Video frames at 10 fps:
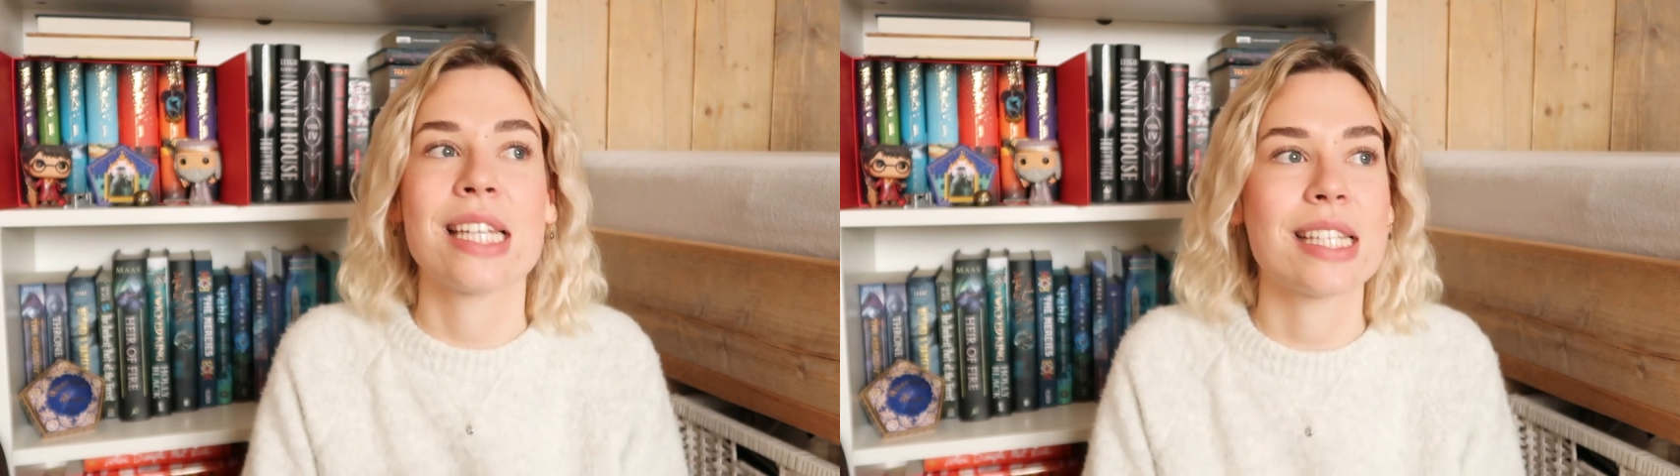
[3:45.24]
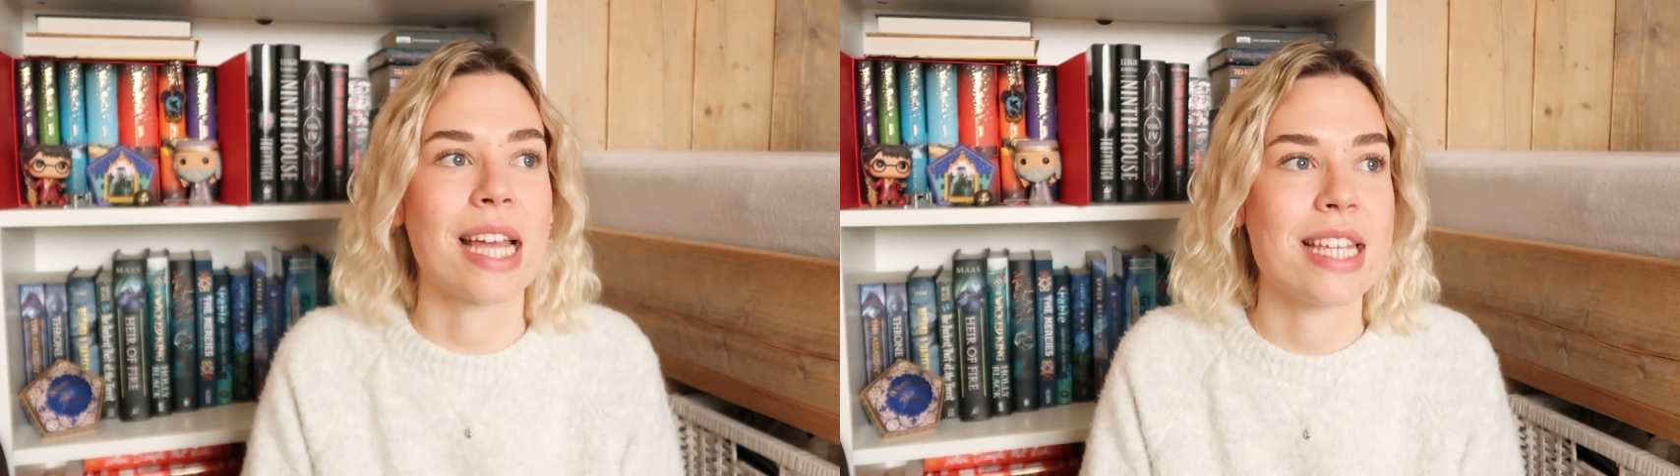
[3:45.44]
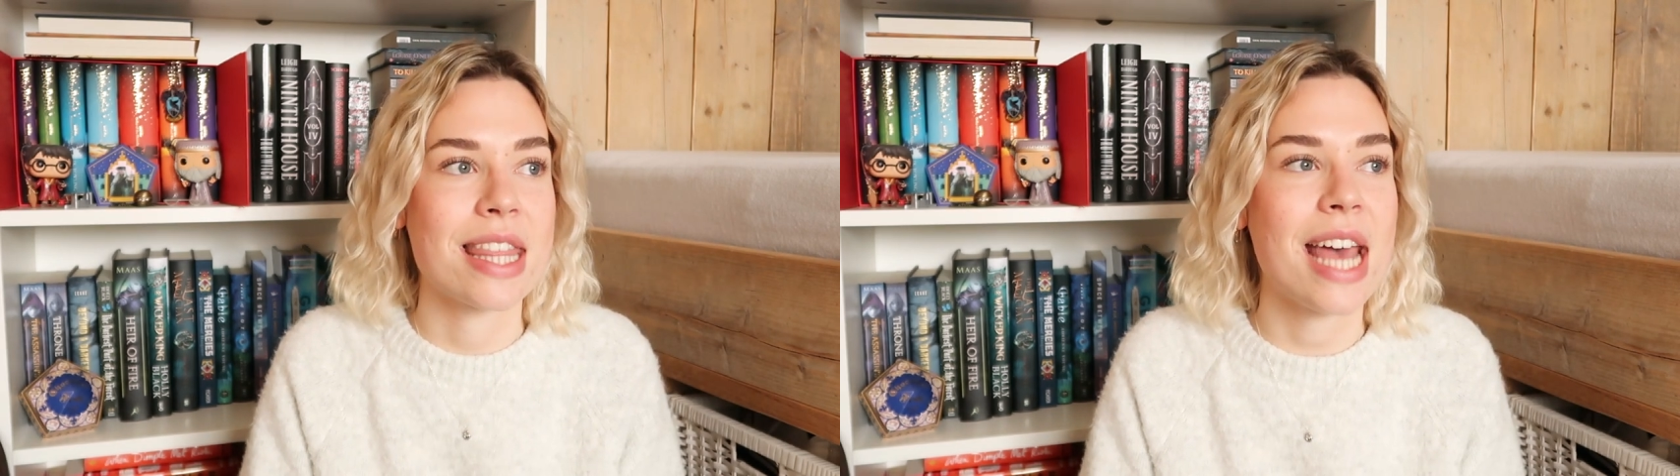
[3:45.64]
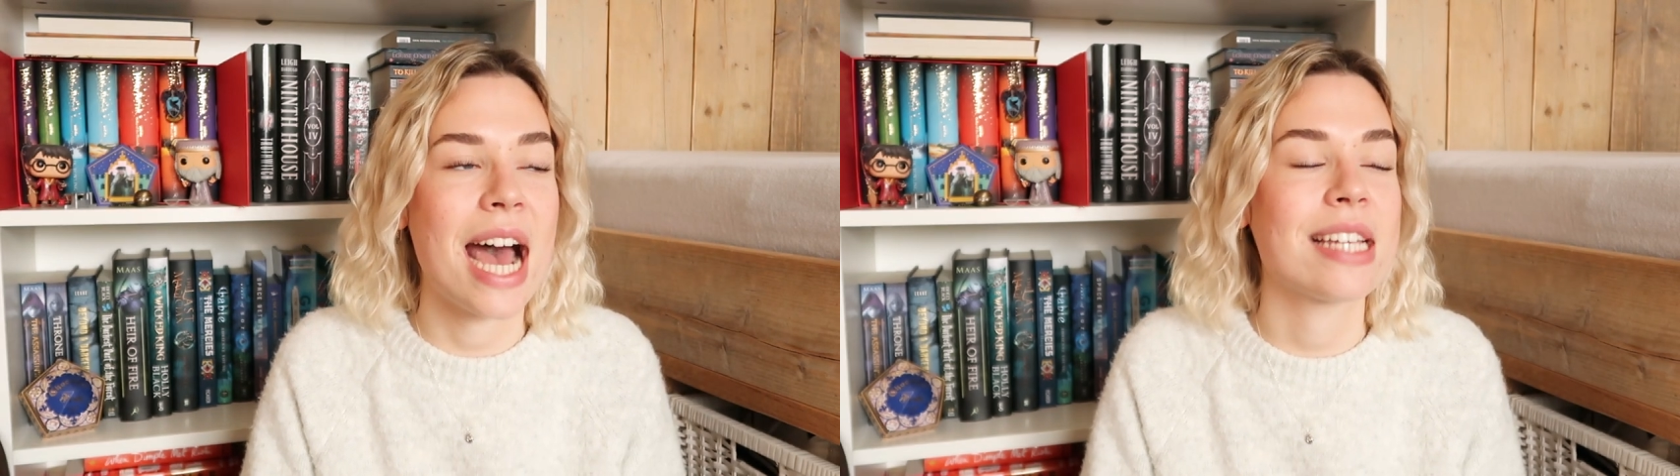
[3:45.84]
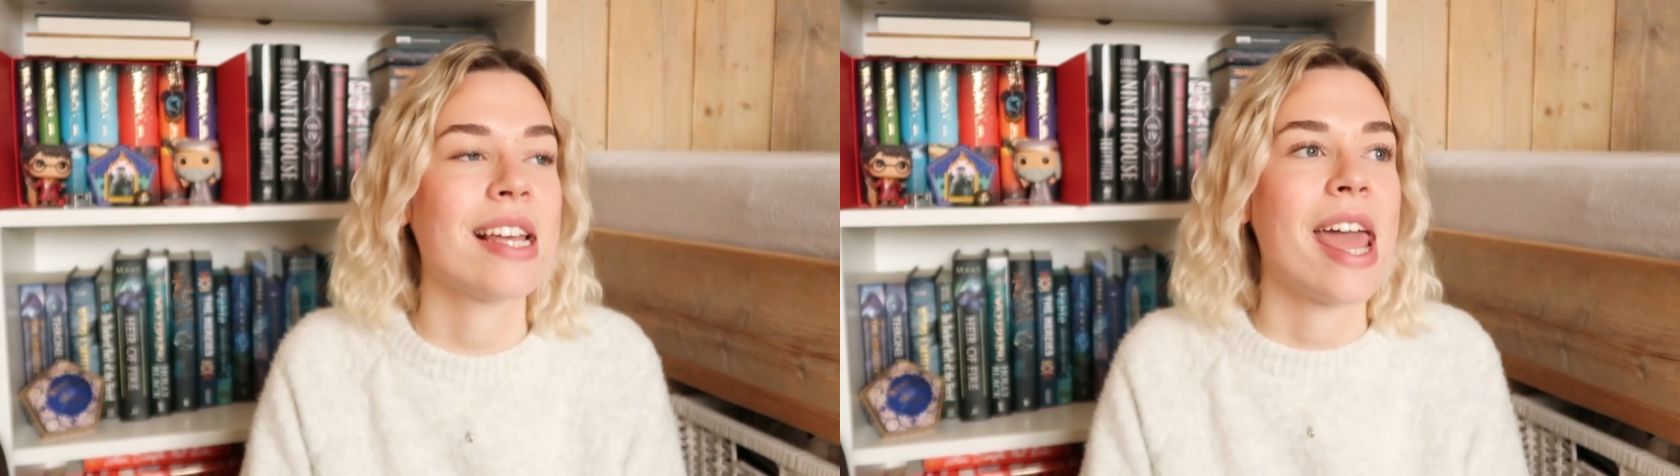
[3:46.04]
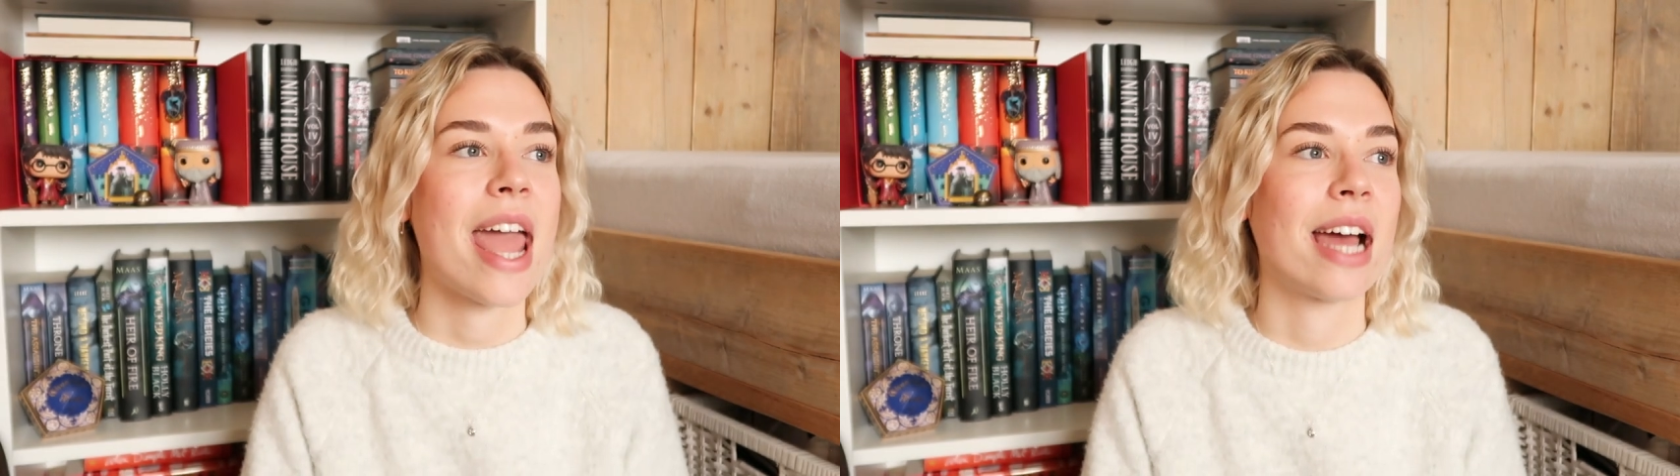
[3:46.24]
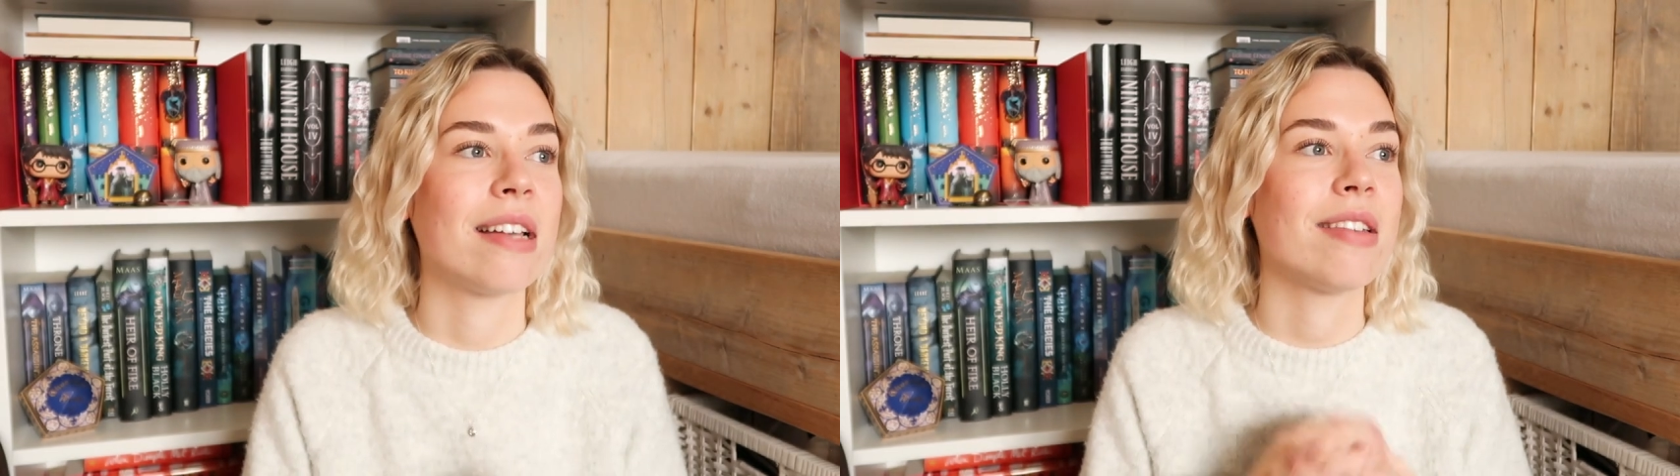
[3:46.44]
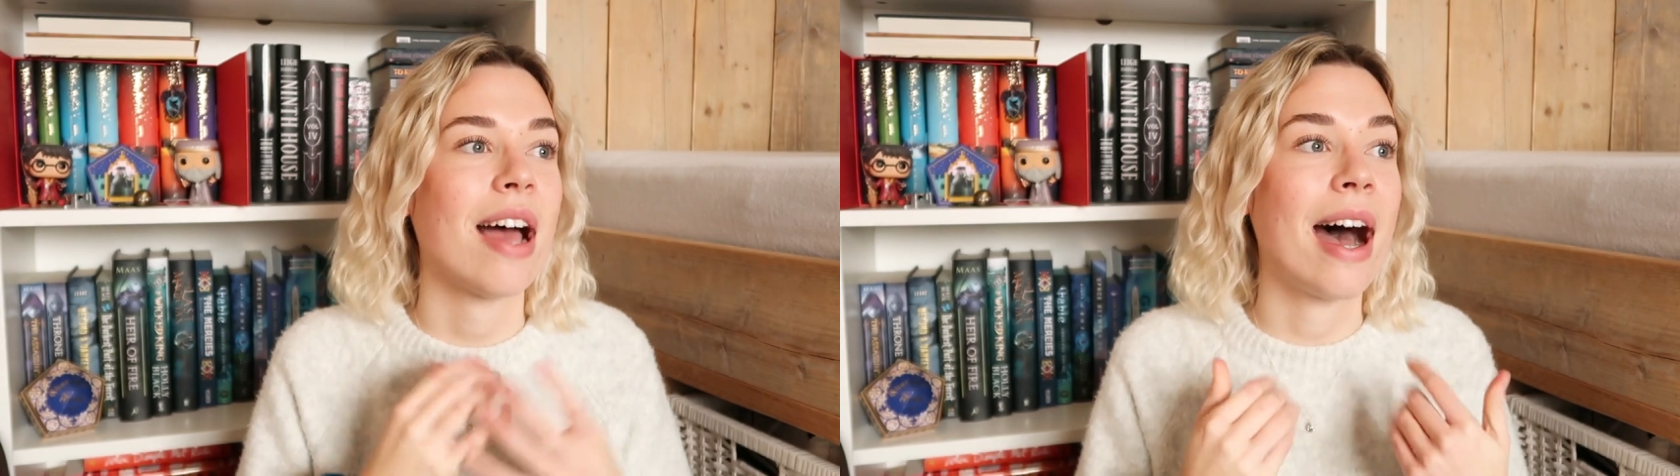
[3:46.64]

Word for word: since I did that, and